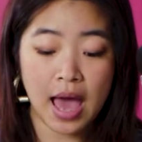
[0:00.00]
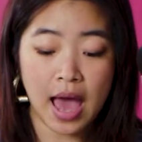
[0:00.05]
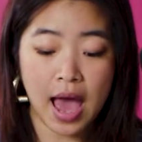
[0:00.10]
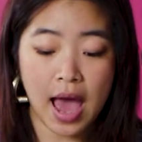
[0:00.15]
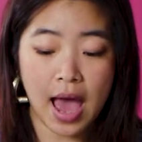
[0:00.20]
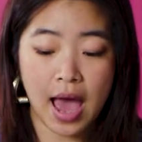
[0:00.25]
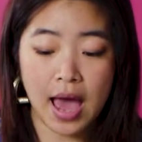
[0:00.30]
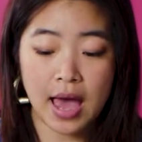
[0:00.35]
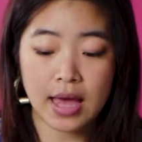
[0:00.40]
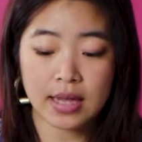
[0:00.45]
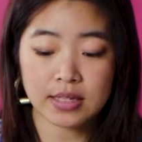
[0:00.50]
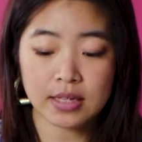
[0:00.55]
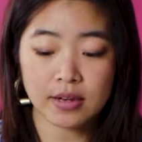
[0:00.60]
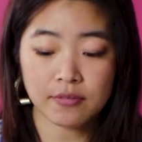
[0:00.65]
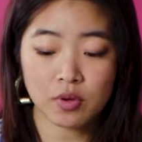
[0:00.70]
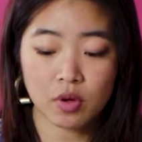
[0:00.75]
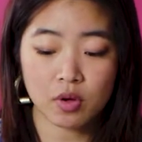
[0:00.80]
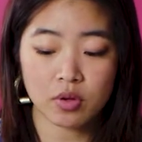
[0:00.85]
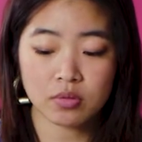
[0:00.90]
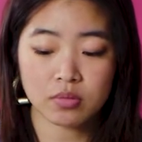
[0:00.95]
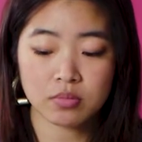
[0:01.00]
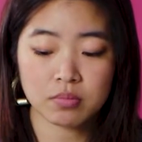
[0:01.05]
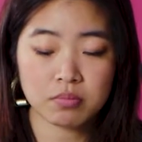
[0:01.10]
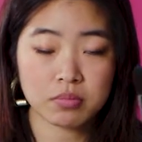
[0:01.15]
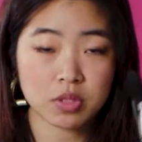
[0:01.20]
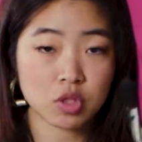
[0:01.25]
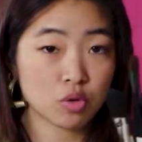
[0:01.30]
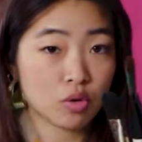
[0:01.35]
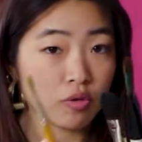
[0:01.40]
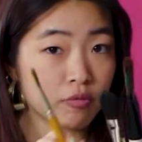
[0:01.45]
And I've got
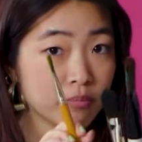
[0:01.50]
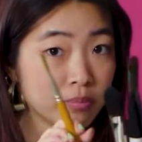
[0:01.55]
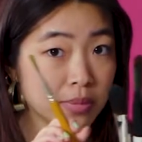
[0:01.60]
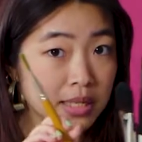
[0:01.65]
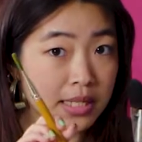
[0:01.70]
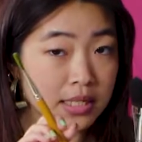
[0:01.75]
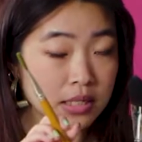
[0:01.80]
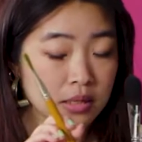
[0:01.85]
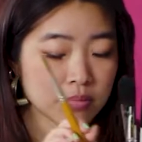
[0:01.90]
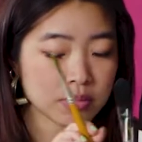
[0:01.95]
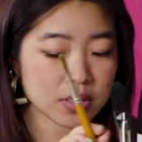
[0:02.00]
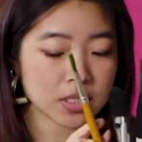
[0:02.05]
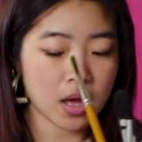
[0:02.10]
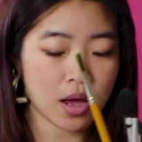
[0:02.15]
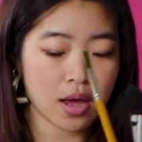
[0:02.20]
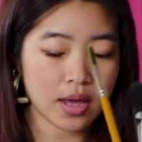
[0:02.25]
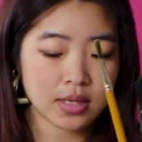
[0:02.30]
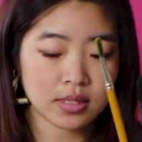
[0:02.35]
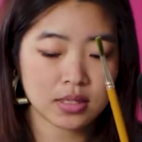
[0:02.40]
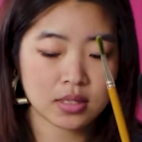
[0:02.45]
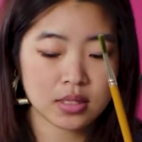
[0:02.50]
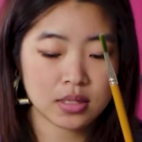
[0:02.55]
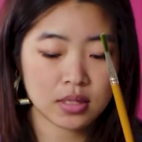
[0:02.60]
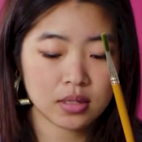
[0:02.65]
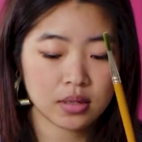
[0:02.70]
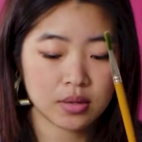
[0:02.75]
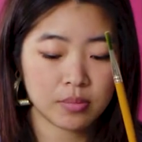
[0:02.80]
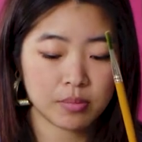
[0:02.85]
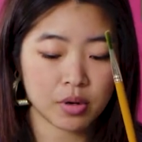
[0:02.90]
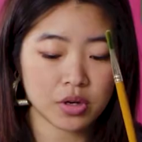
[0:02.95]
sort of medium-sized
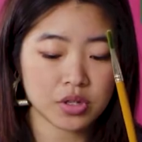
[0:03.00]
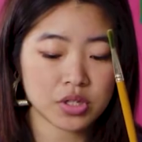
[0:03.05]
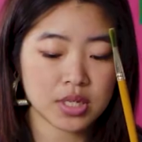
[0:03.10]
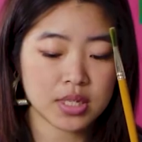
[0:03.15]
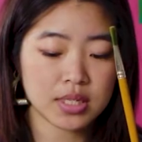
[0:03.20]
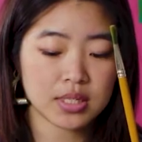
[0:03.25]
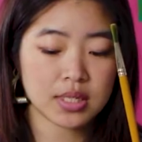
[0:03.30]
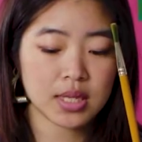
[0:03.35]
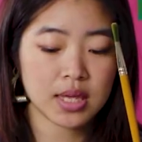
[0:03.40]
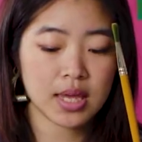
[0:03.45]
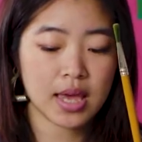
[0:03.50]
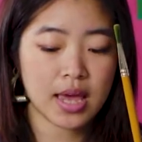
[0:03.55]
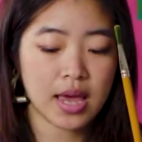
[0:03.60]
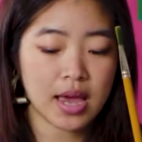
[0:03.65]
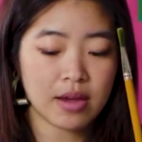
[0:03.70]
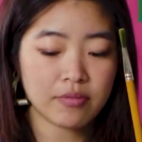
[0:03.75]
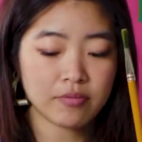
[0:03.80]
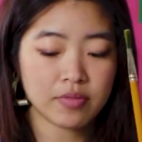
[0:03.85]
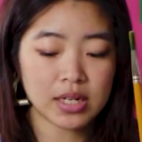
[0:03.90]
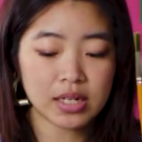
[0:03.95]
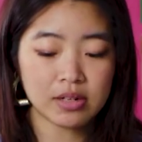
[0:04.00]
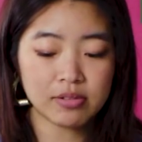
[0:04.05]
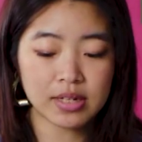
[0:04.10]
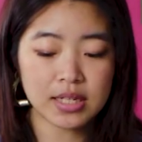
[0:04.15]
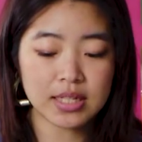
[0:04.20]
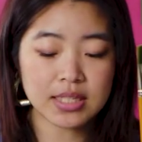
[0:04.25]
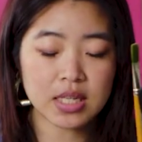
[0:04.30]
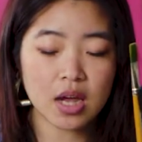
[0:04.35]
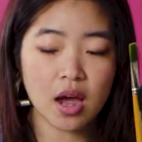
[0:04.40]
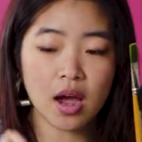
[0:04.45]
brushes and really,
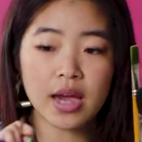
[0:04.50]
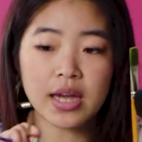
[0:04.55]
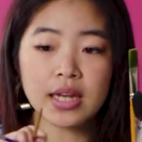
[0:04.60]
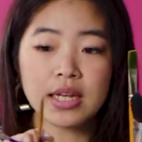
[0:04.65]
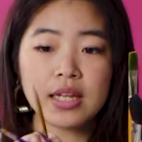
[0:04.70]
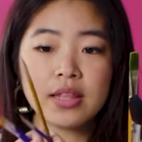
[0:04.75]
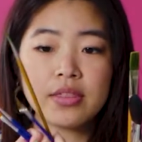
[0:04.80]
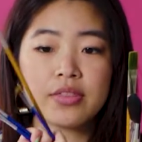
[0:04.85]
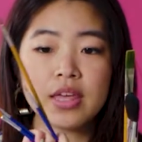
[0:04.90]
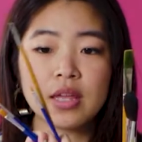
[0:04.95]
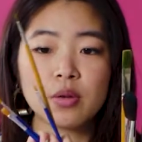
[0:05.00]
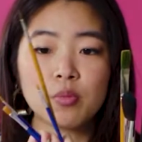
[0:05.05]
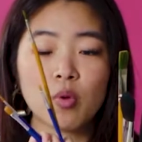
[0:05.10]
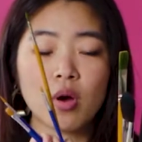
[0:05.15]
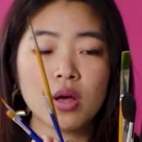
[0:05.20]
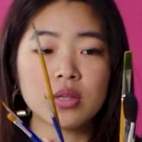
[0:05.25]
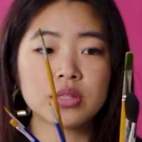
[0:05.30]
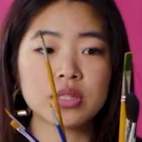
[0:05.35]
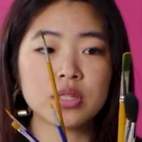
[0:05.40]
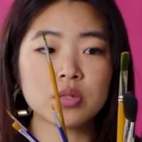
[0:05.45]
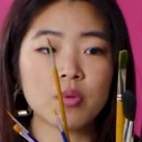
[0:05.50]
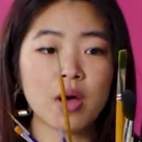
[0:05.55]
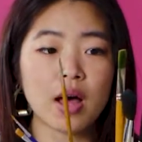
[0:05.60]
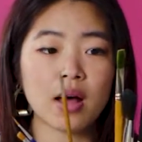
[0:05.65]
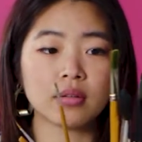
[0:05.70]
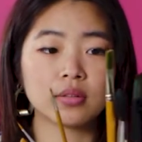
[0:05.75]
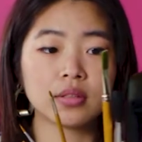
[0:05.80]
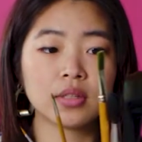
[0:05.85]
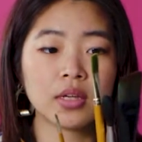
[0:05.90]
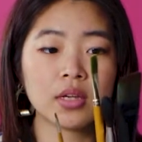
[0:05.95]
really tiny thin ones as
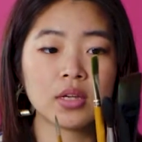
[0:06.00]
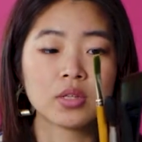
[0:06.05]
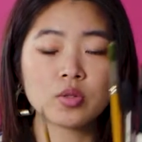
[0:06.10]
well.